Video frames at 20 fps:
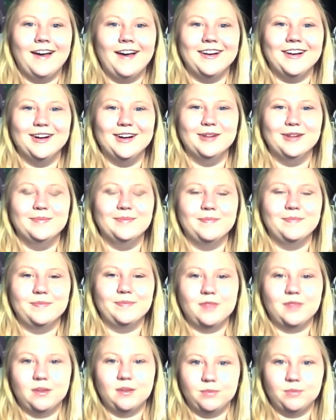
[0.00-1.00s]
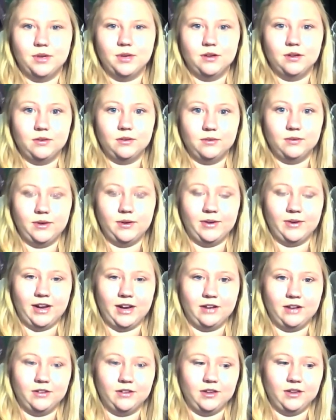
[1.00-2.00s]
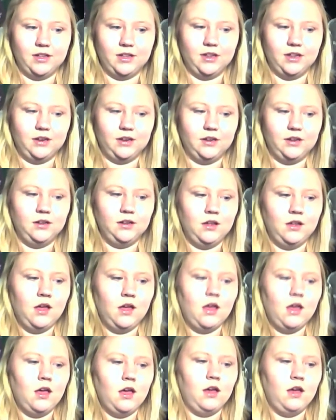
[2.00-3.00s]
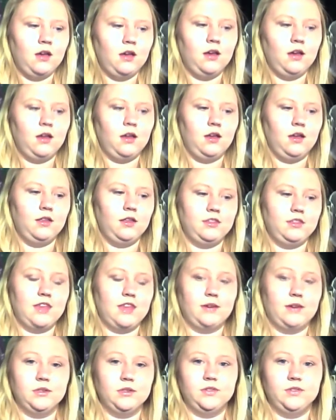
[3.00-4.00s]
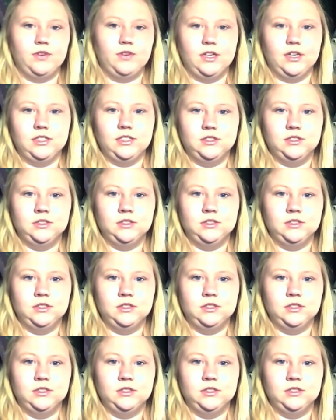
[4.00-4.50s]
um but we went out and that was fun.